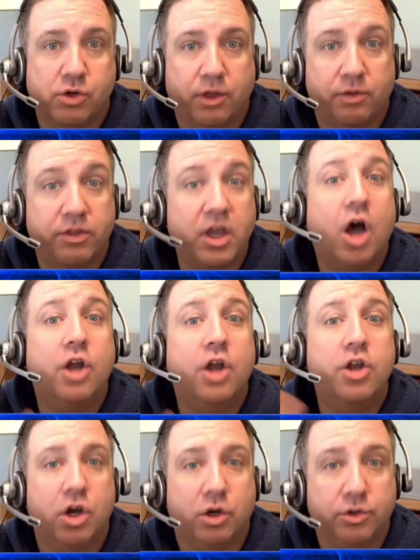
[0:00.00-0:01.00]
that the
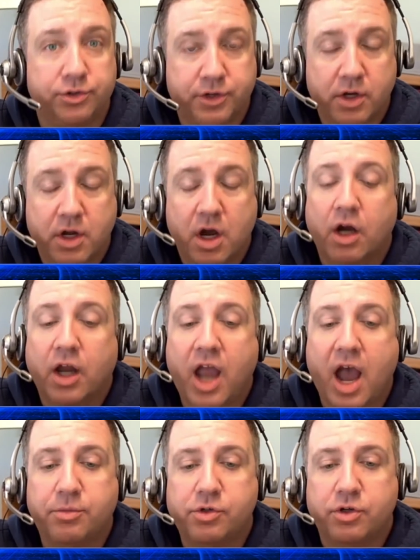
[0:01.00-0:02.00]
unknowns are
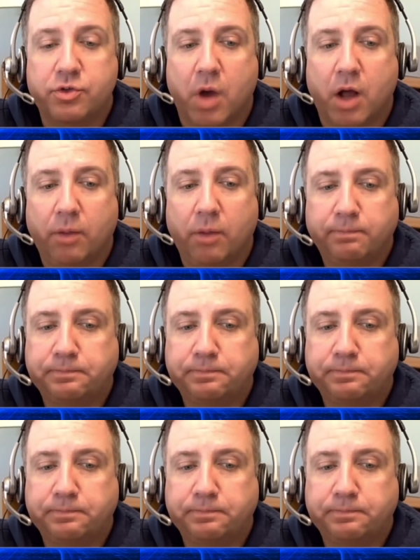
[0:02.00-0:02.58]
captured as well.